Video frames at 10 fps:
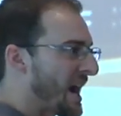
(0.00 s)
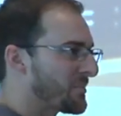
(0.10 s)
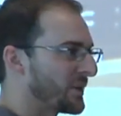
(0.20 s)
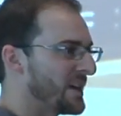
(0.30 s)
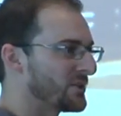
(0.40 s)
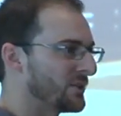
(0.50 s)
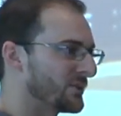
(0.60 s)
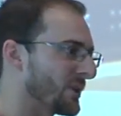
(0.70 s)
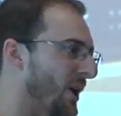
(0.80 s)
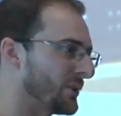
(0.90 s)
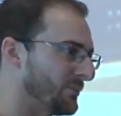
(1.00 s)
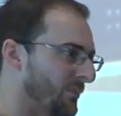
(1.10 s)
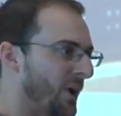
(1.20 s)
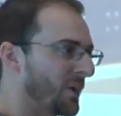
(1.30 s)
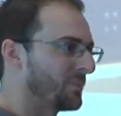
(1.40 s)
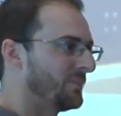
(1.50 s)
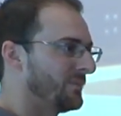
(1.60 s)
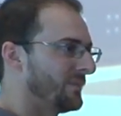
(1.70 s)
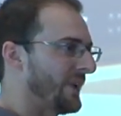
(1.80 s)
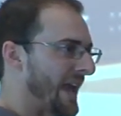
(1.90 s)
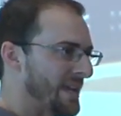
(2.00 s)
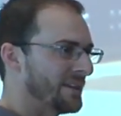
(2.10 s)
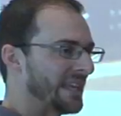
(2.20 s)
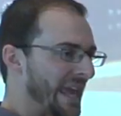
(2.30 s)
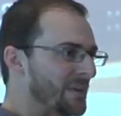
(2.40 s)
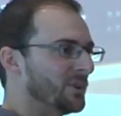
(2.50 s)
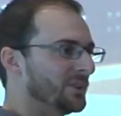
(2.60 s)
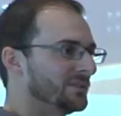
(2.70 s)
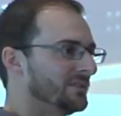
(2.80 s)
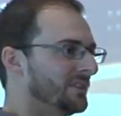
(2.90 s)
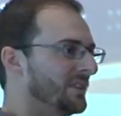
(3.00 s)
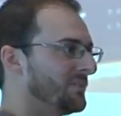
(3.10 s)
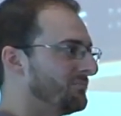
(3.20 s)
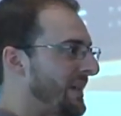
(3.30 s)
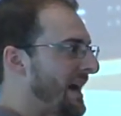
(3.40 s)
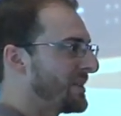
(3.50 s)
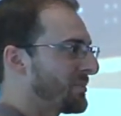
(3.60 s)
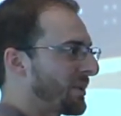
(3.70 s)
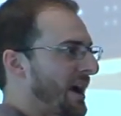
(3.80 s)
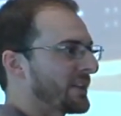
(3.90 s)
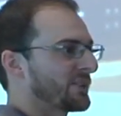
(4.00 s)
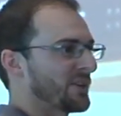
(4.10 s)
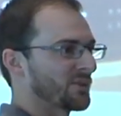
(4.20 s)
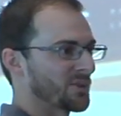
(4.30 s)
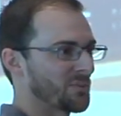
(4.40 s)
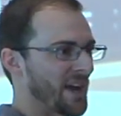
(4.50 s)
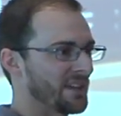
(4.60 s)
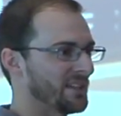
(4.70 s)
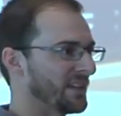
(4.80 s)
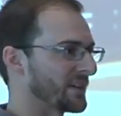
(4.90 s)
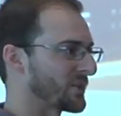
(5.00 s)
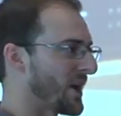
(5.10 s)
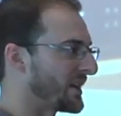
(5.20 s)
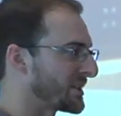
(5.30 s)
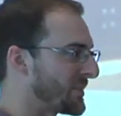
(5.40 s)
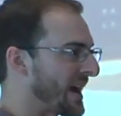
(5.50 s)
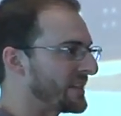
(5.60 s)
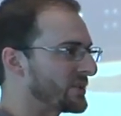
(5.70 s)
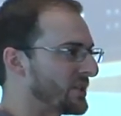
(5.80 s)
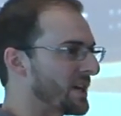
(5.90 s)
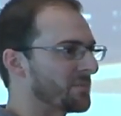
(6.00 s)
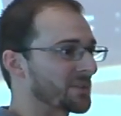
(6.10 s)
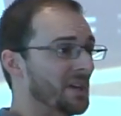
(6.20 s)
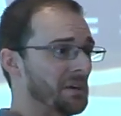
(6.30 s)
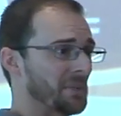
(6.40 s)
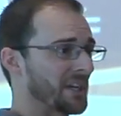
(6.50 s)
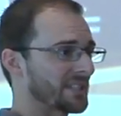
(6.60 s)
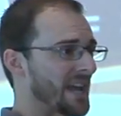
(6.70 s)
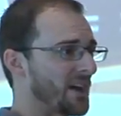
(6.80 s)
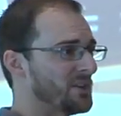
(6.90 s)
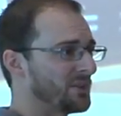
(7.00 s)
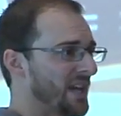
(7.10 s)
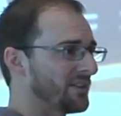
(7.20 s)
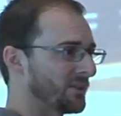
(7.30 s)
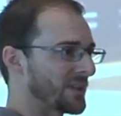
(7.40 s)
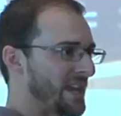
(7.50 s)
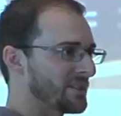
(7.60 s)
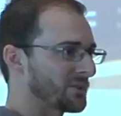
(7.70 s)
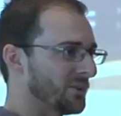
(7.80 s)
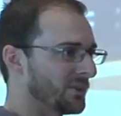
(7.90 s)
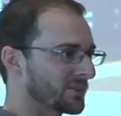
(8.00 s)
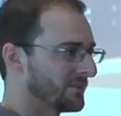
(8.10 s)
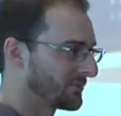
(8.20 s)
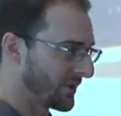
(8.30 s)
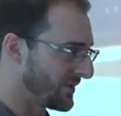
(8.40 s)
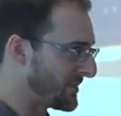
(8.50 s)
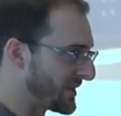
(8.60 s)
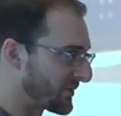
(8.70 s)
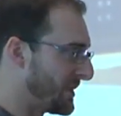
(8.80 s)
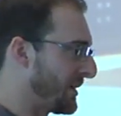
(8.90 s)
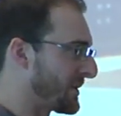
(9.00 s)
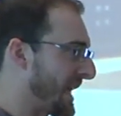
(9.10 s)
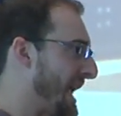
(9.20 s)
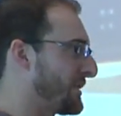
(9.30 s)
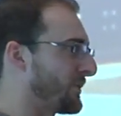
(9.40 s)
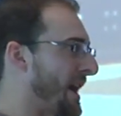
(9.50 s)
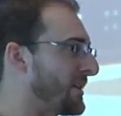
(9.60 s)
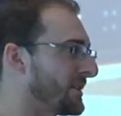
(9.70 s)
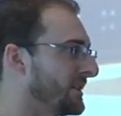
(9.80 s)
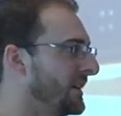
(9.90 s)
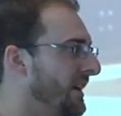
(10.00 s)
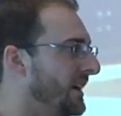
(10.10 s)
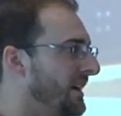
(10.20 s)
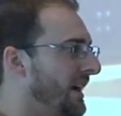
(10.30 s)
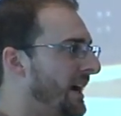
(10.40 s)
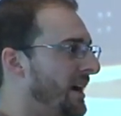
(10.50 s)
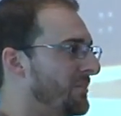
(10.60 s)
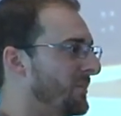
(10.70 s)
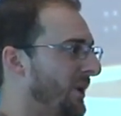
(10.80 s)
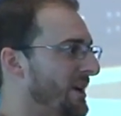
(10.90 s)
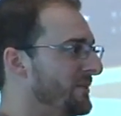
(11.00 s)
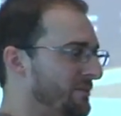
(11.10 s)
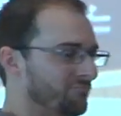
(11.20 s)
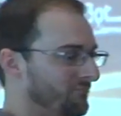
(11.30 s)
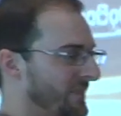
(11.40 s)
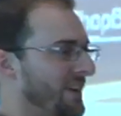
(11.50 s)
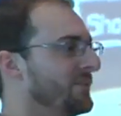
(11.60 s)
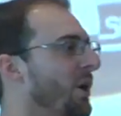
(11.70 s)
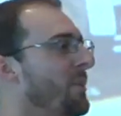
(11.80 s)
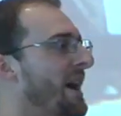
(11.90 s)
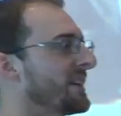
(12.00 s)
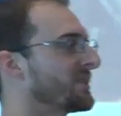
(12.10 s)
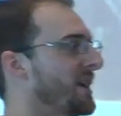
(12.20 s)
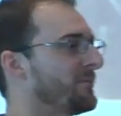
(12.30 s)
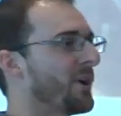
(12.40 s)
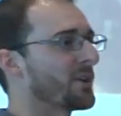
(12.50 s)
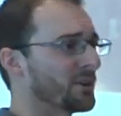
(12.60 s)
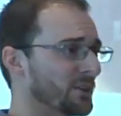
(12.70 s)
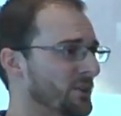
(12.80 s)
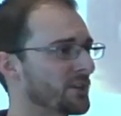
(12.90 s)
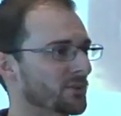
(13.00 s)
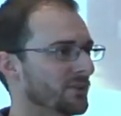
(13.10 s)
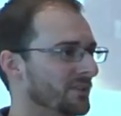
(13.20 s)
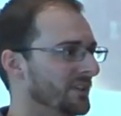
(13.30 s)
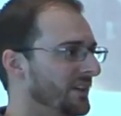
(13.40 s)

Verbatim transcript: operations are, are enabled by the processors, by the electronics, by the chips, because now you take those hand tools, so if anybody's familiar with a hand router, um, or even go back a step farther, a chisel.